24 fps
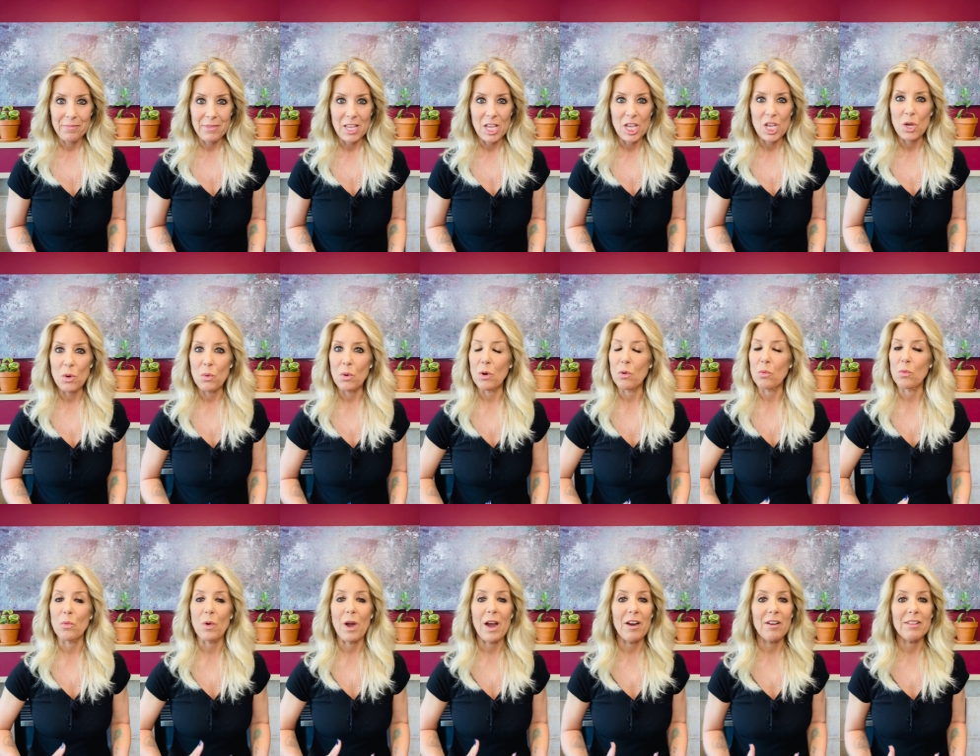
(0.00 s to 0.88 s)
You will
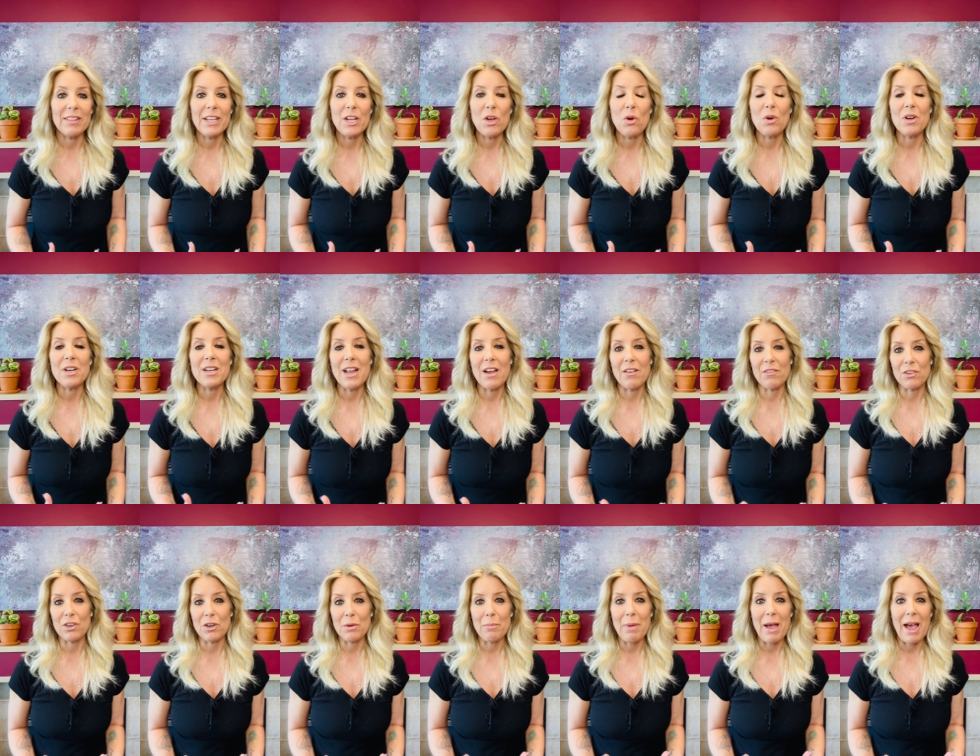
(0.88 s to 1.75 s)
rarely or
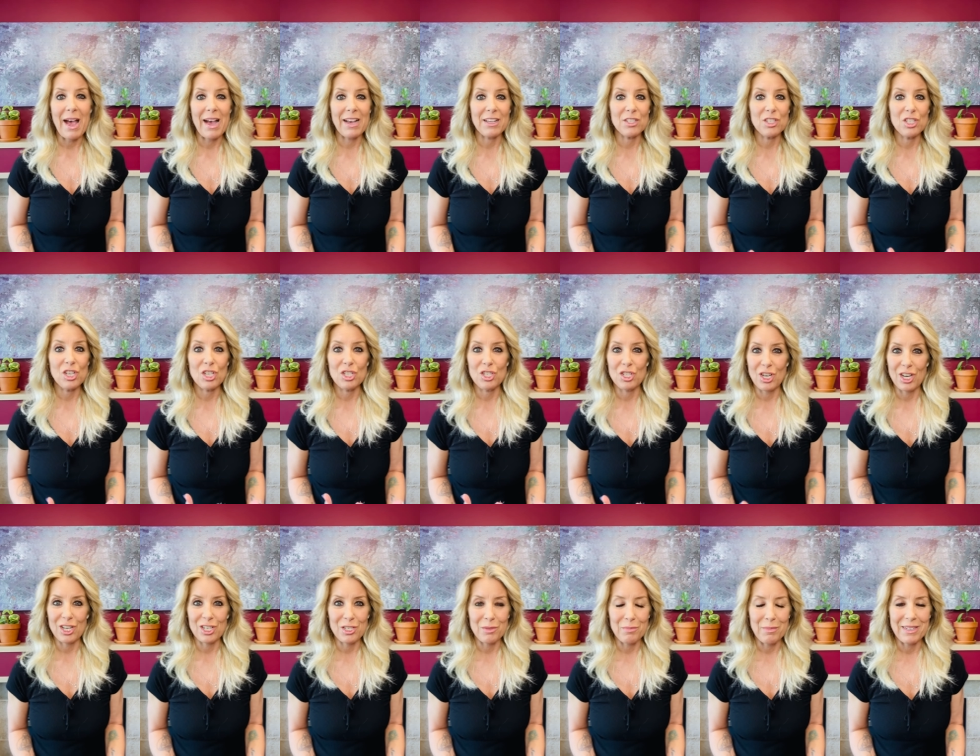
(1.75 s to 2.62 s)
never pass
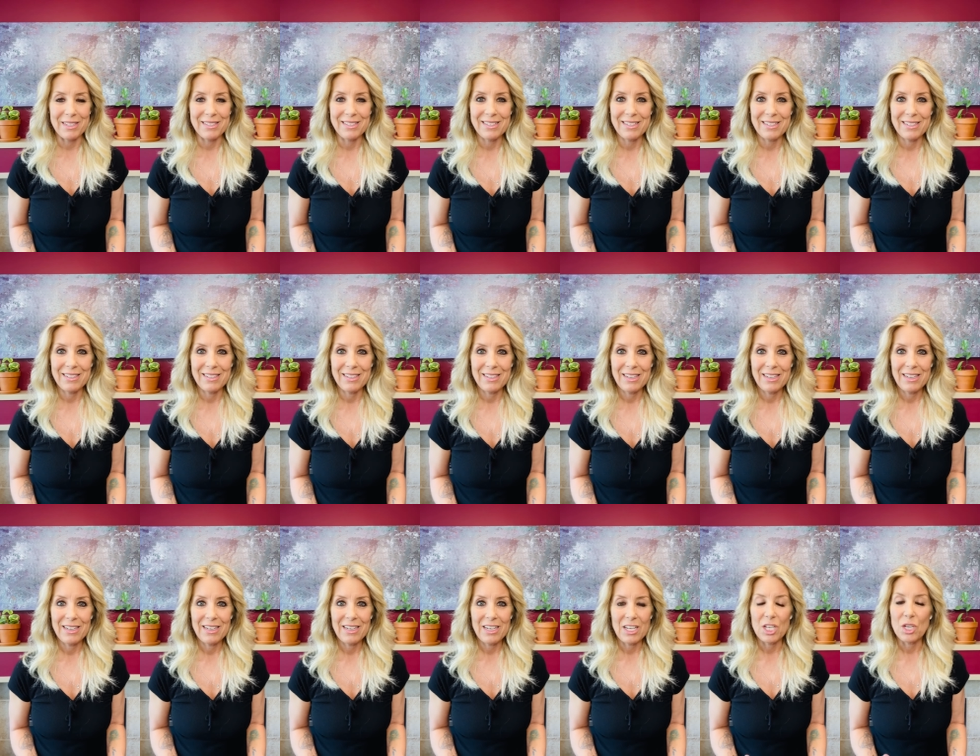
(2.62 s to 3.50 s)
judgment.
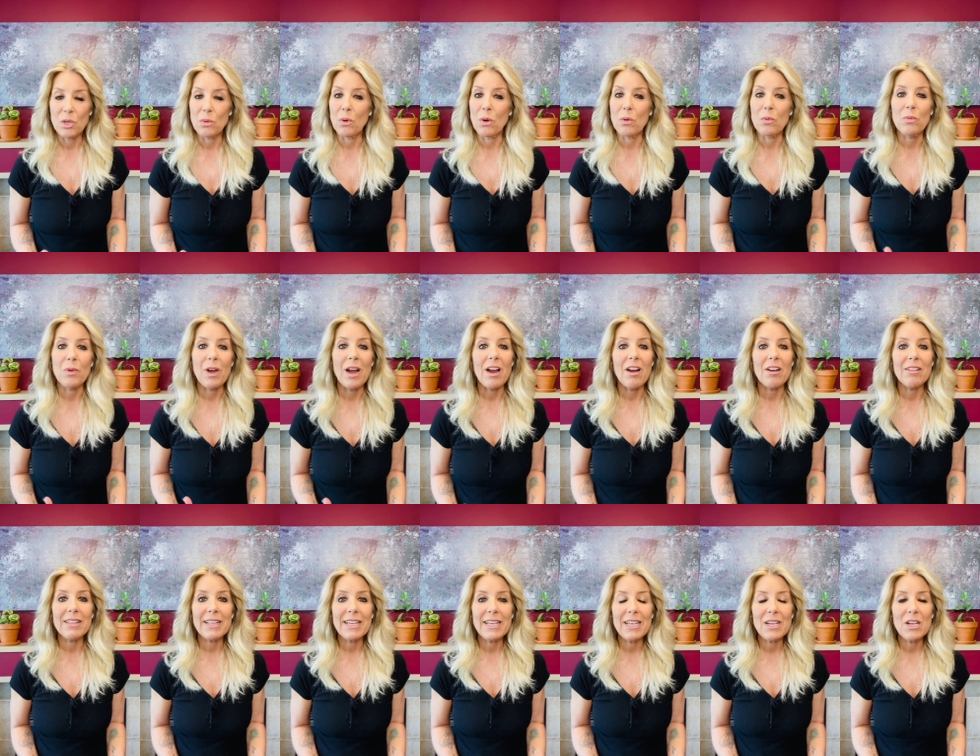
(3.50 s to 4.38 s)
You will
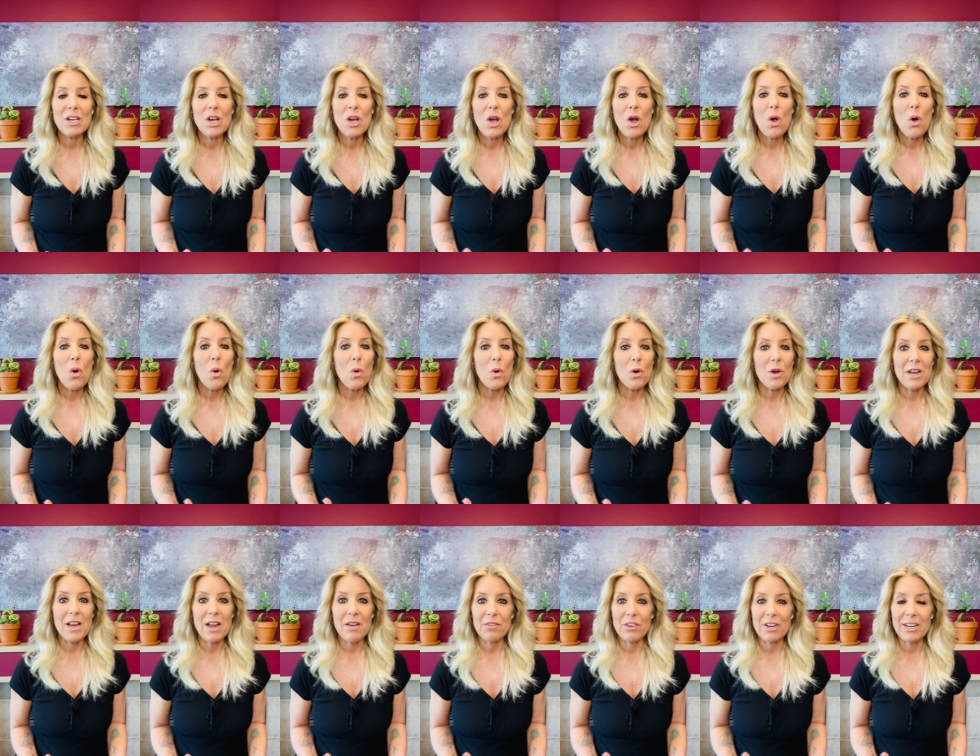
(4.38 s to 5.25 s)
rarely or
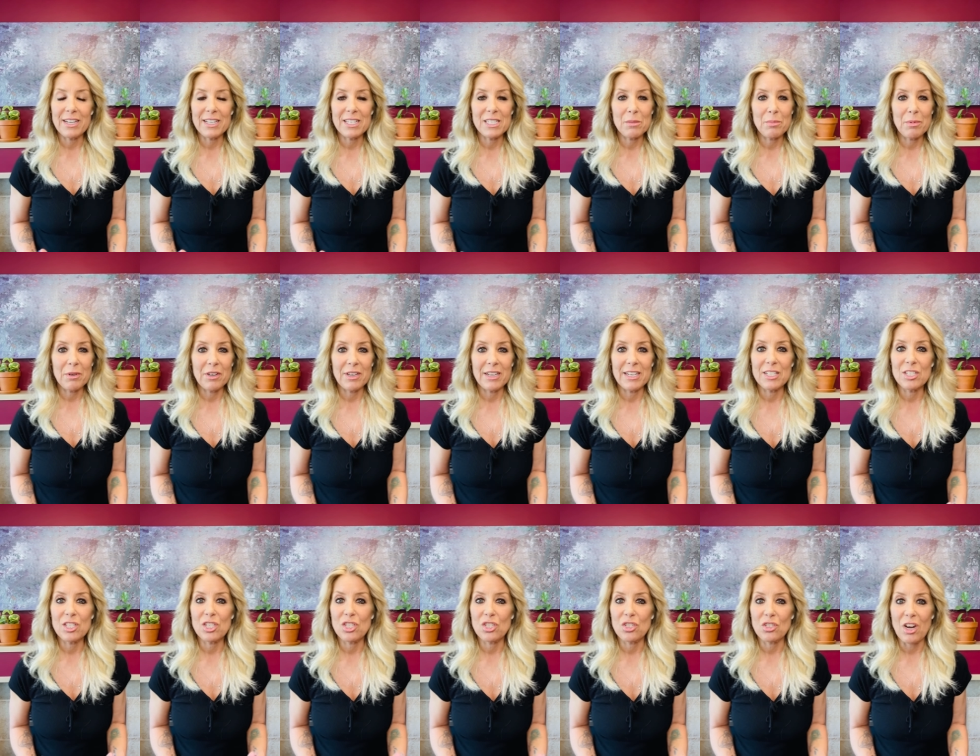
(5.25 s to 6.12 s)
never
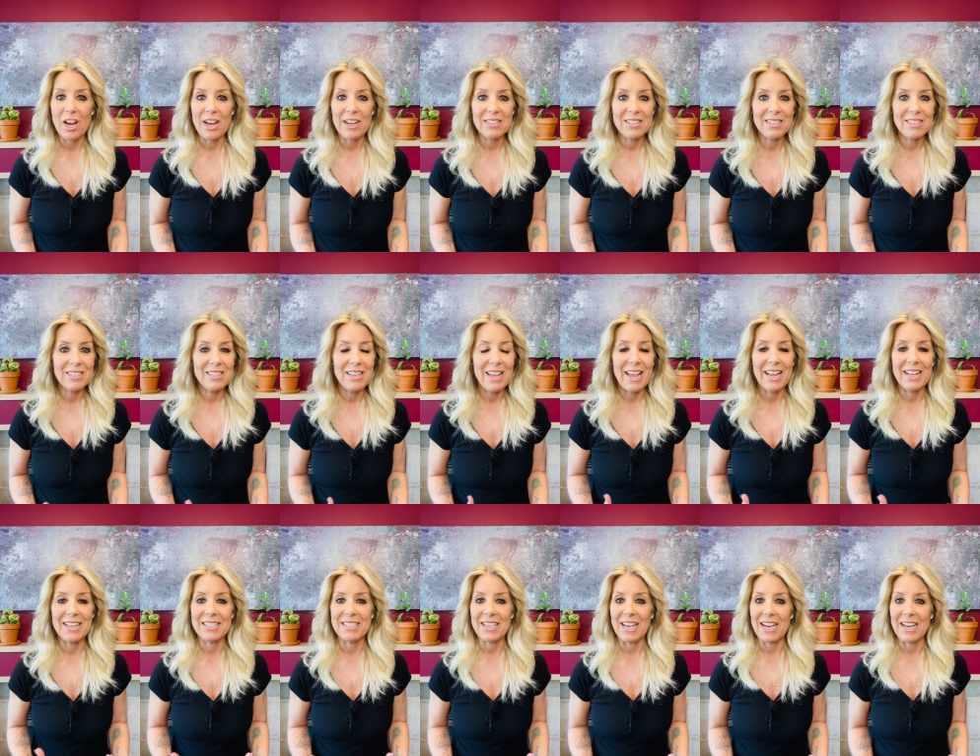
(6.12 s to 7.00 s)
experience stress,
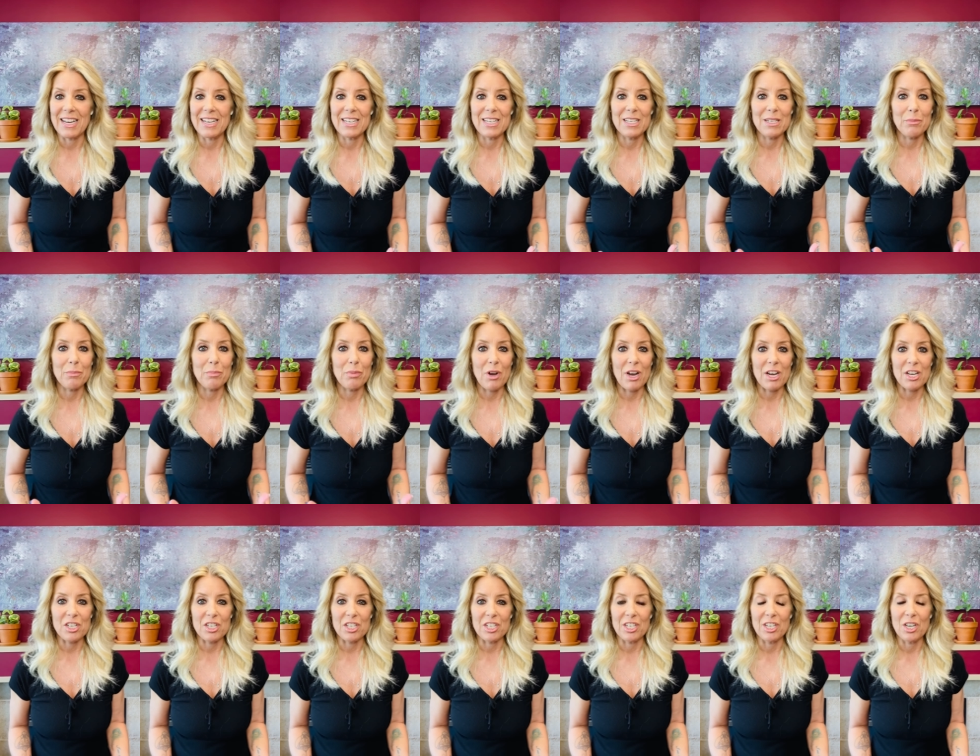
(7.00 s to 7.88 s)
anxiety,
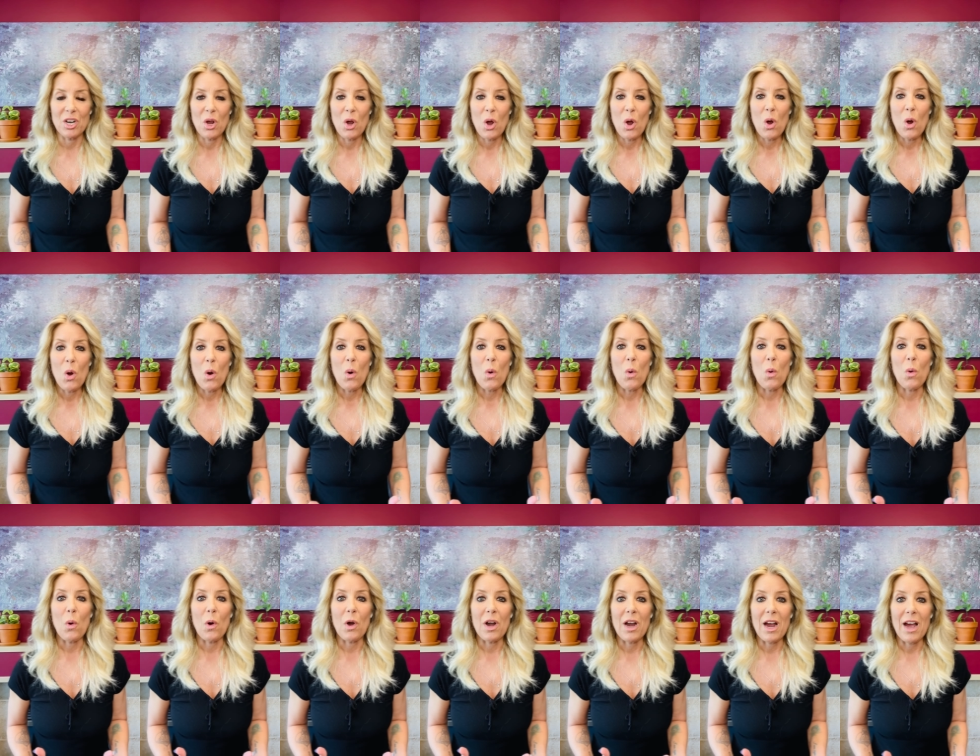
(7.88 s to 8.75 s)
depression,
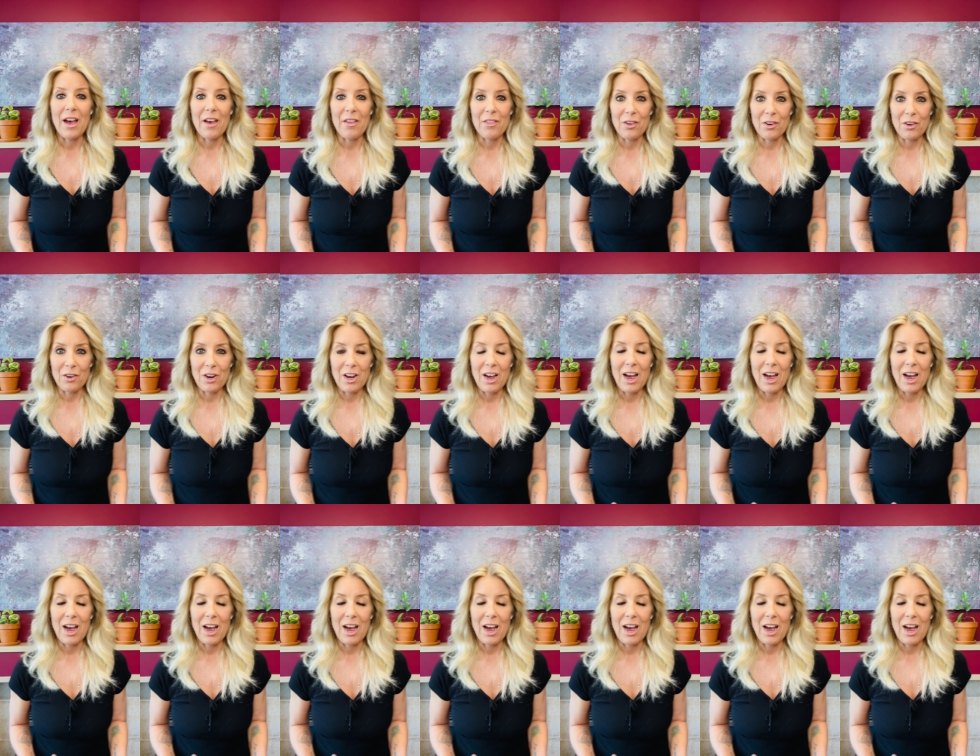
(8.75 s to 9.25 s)
or other